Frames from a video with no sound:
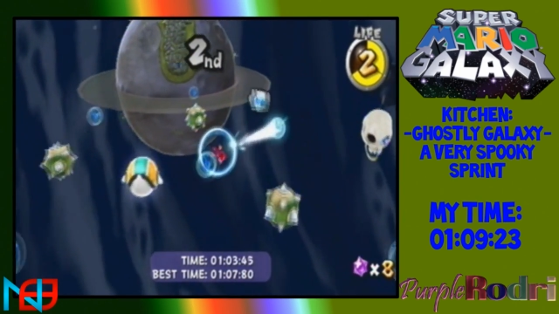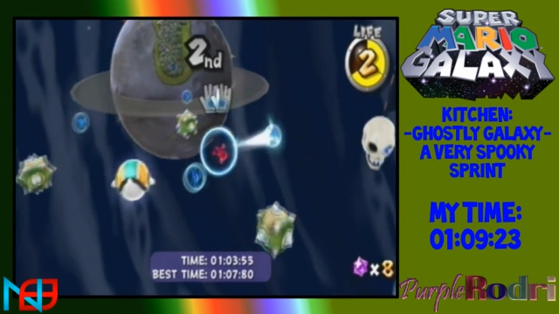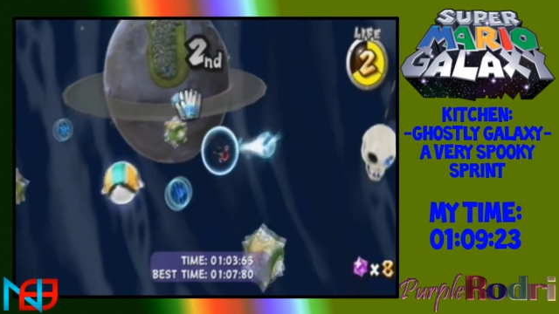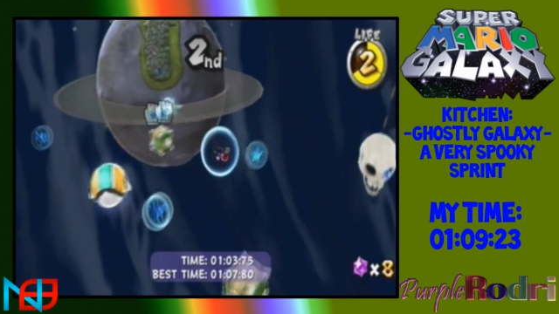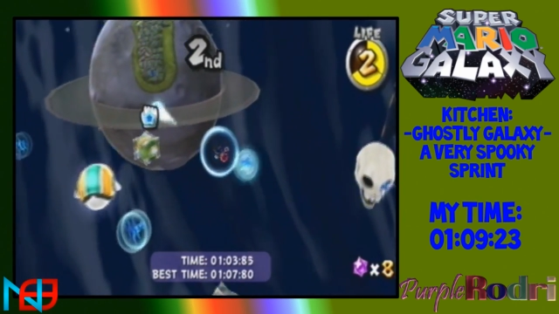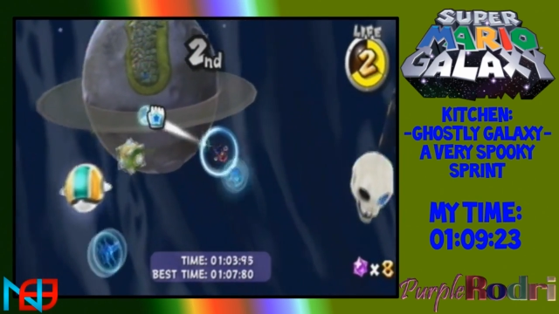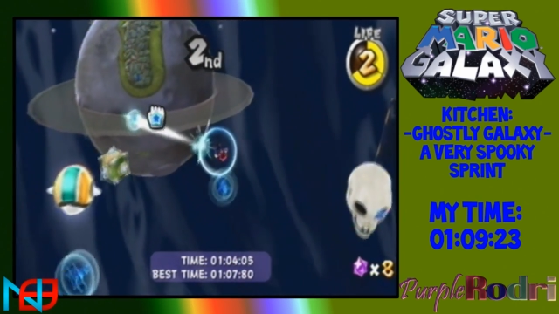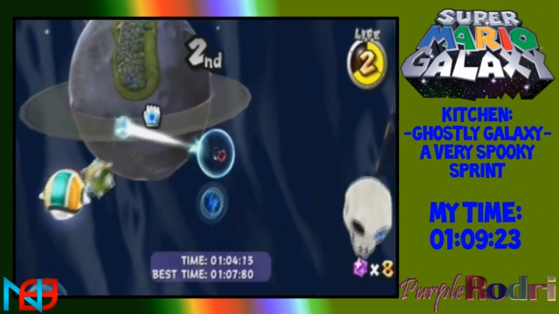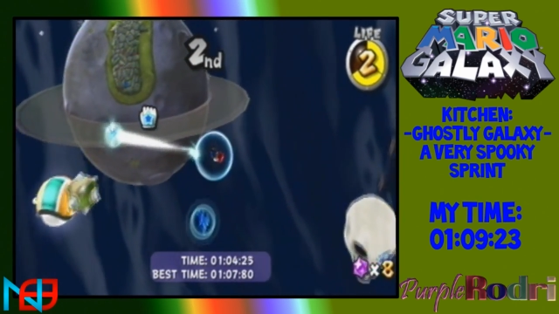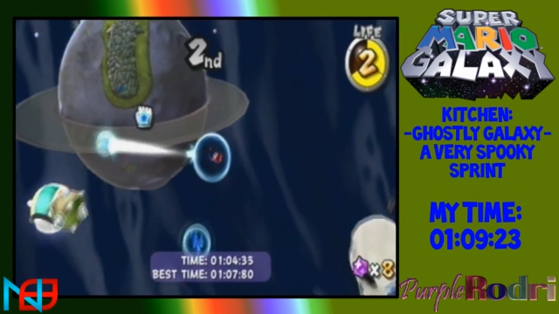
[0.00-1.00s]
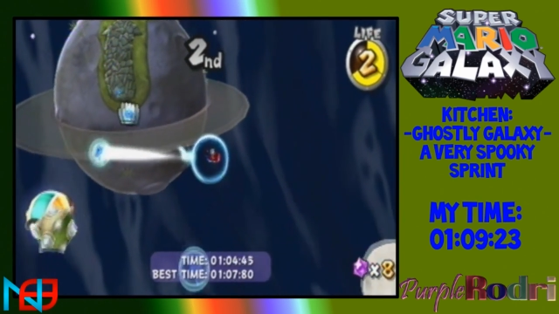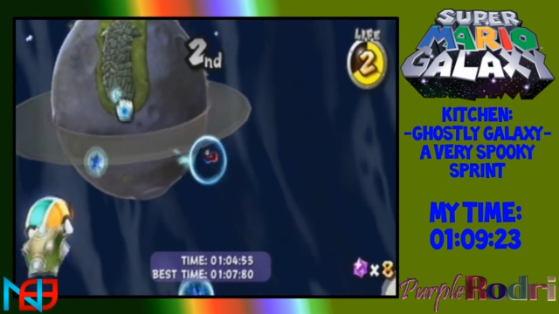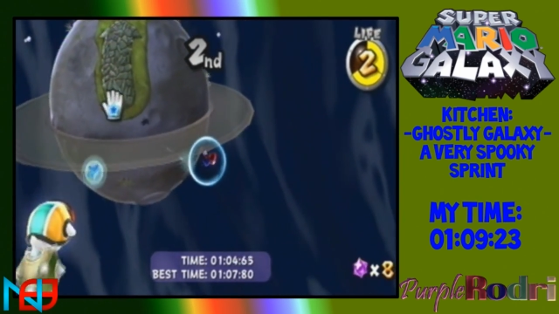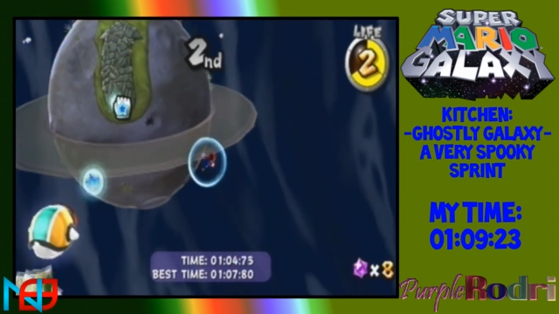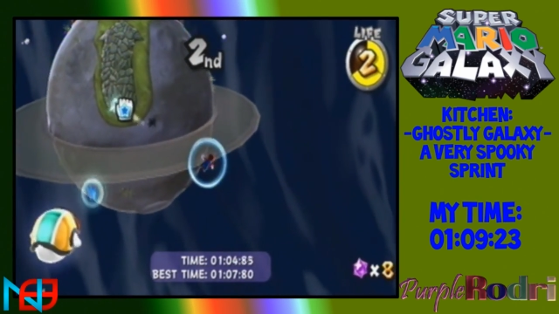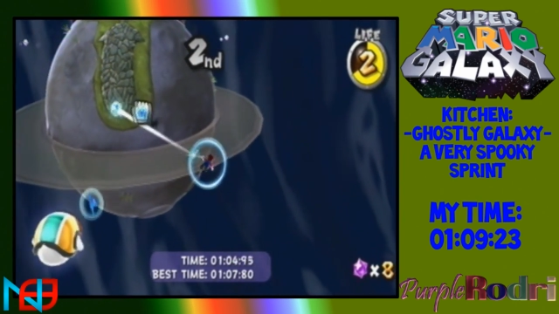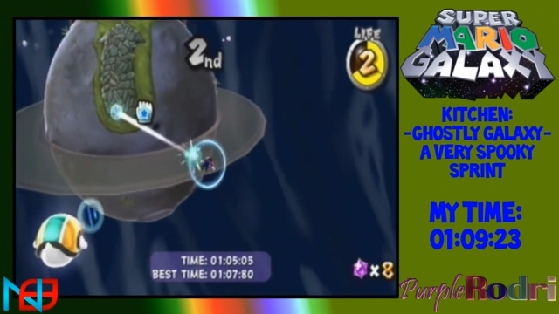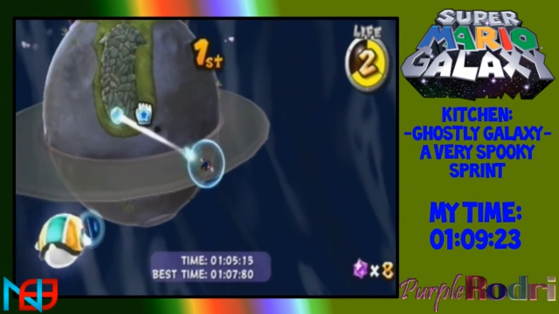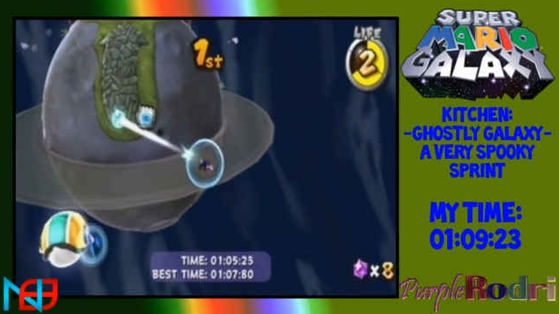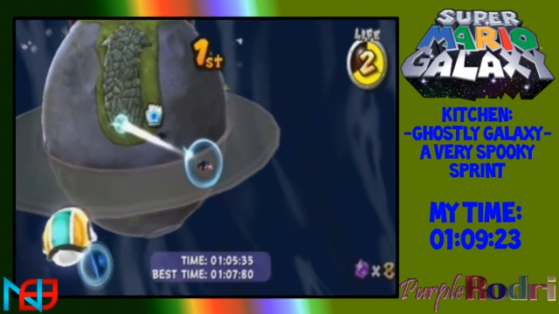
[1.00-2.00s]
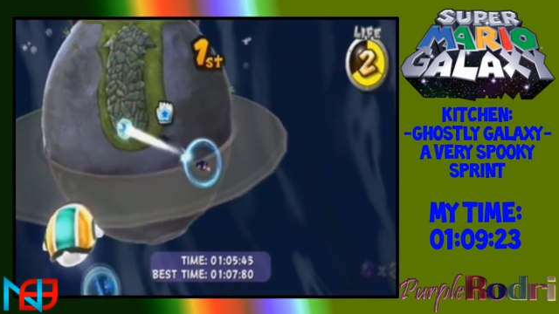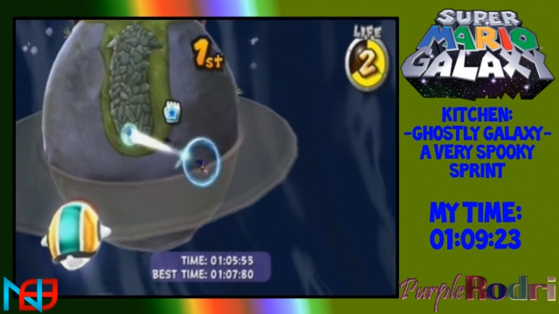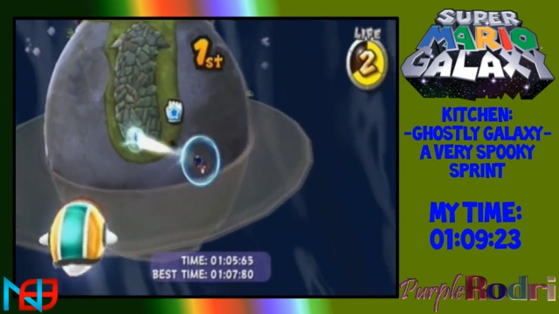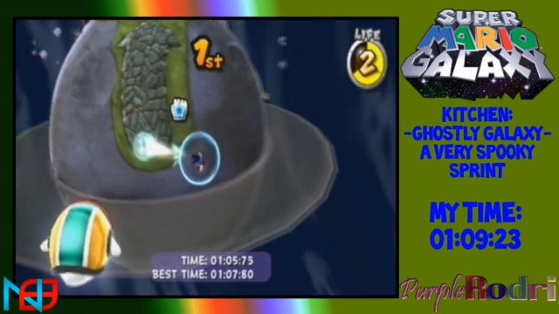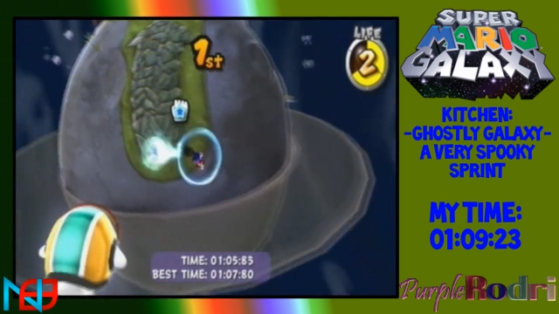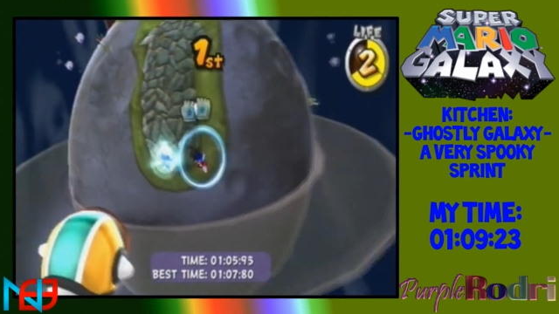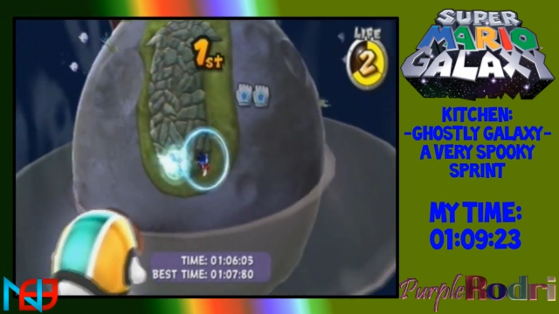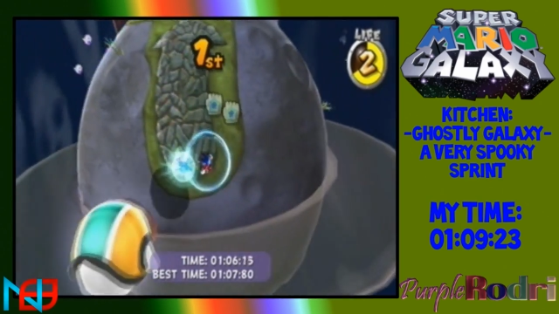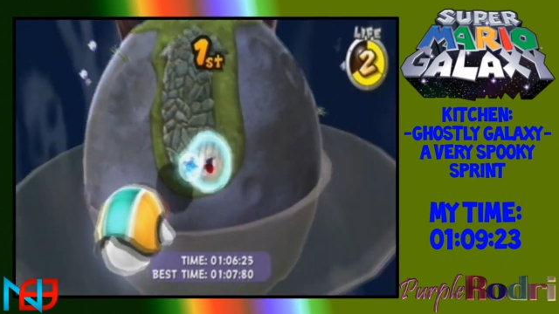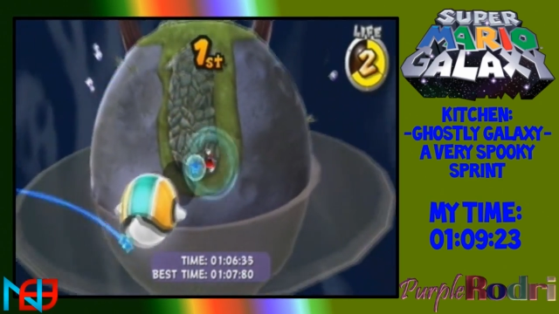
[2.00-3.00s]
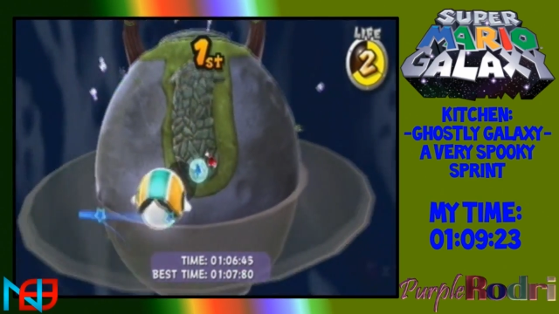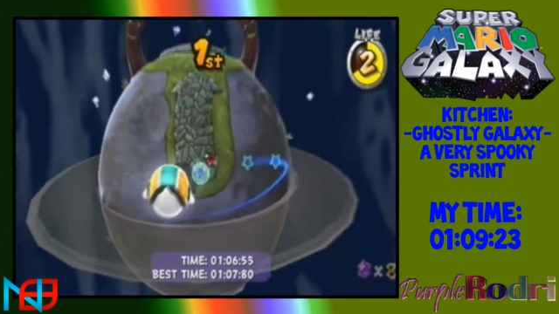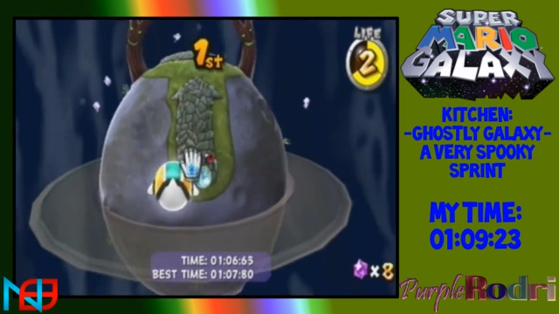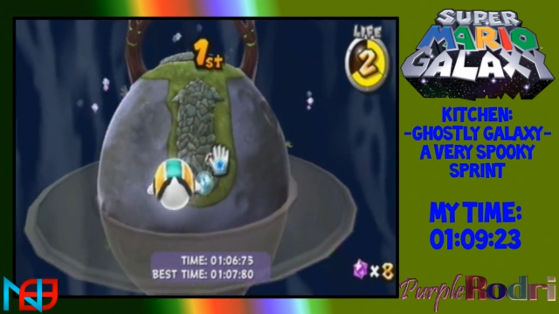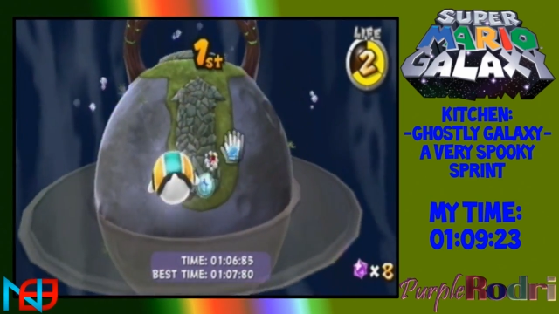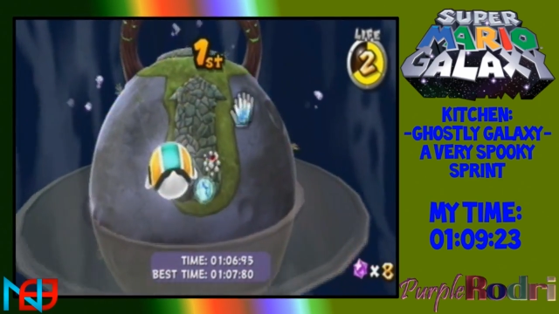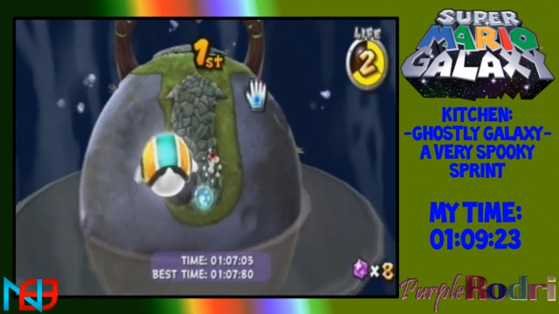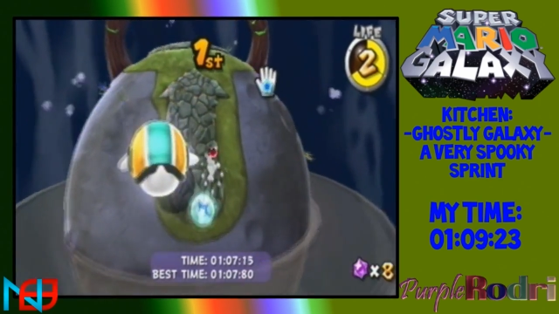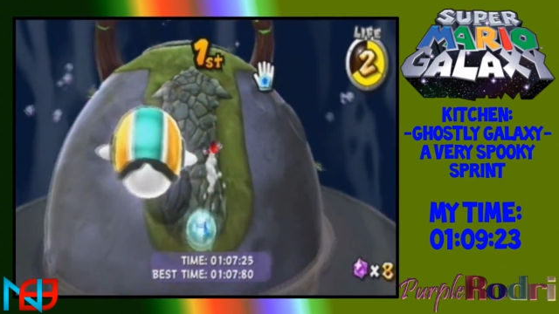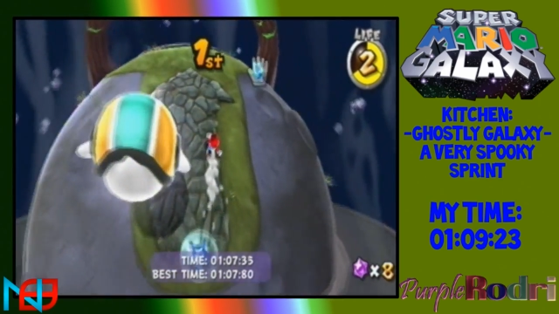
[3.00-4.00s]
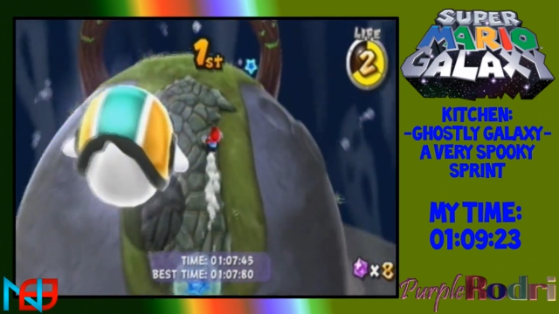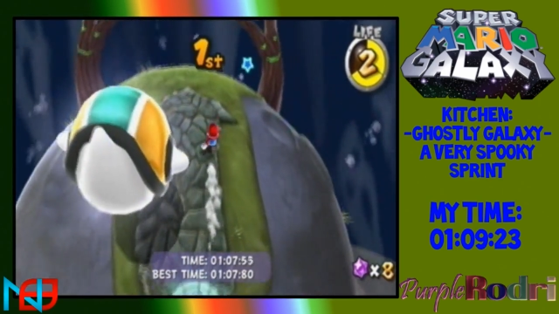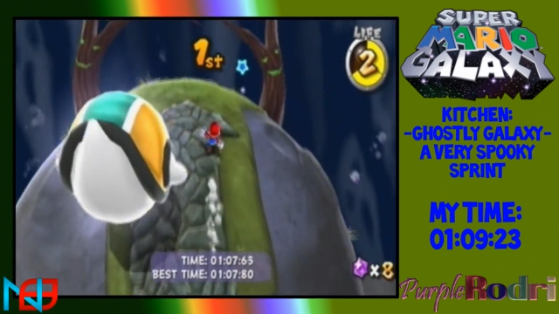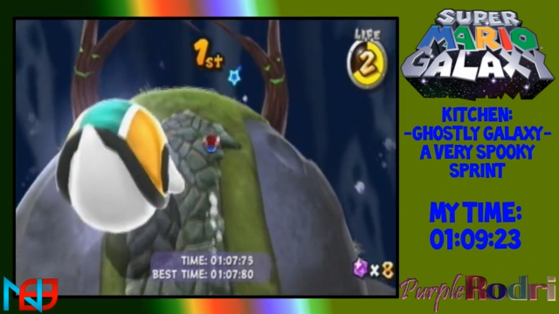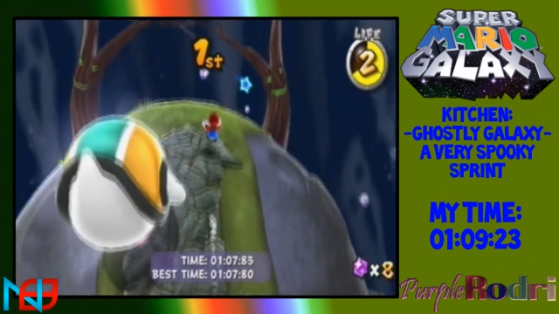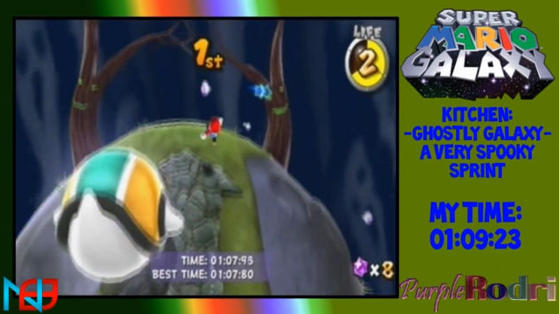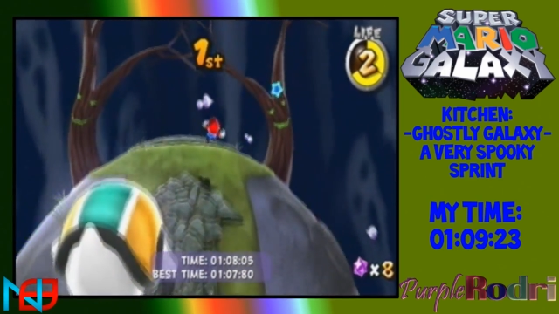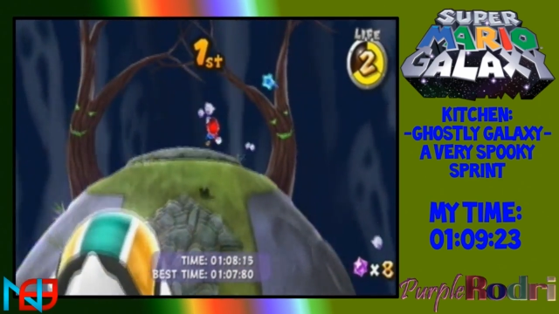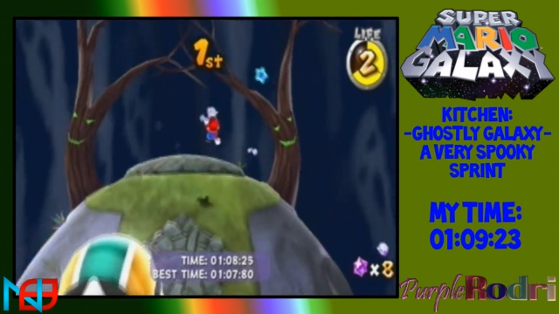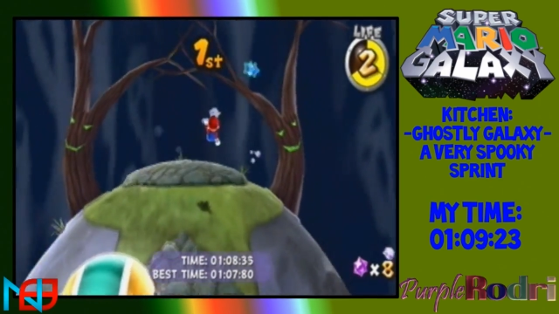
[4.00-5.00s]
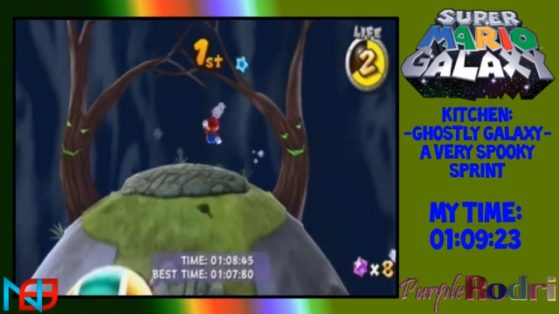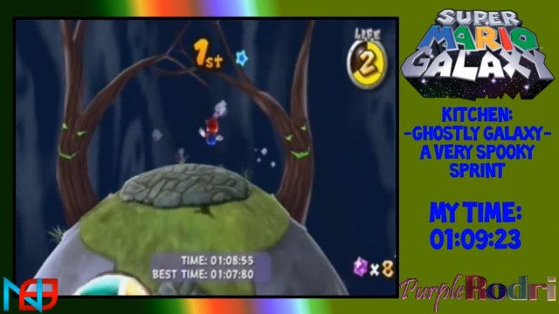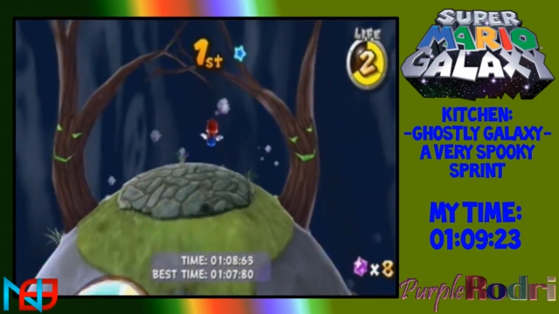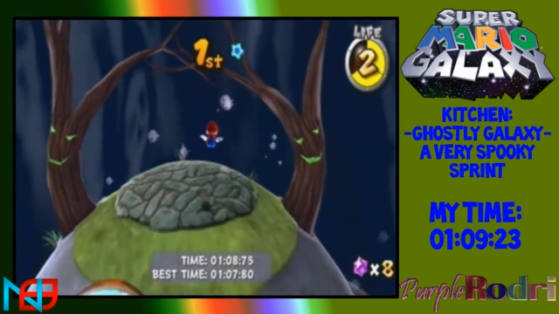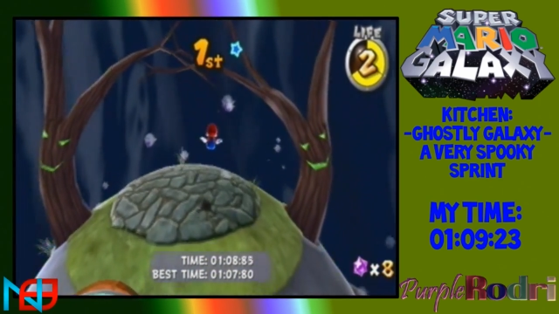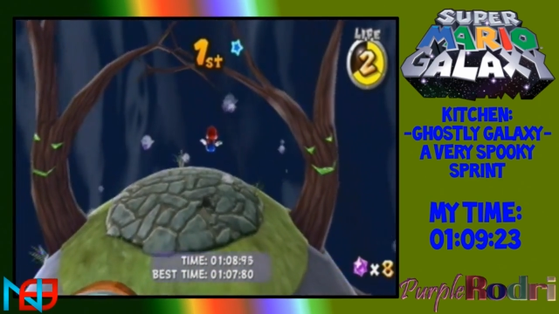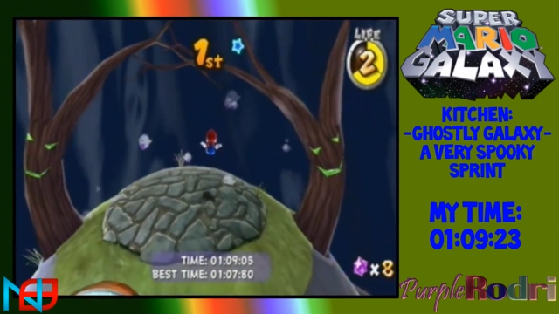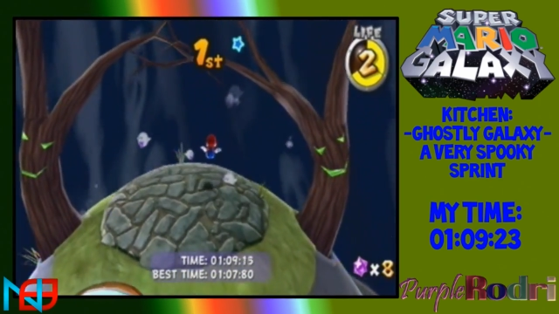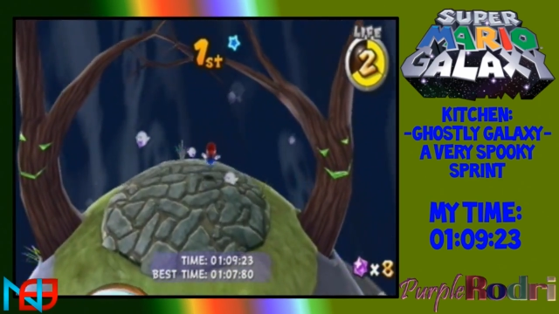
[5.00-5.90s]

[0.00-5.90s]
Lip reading: (no speaker visible)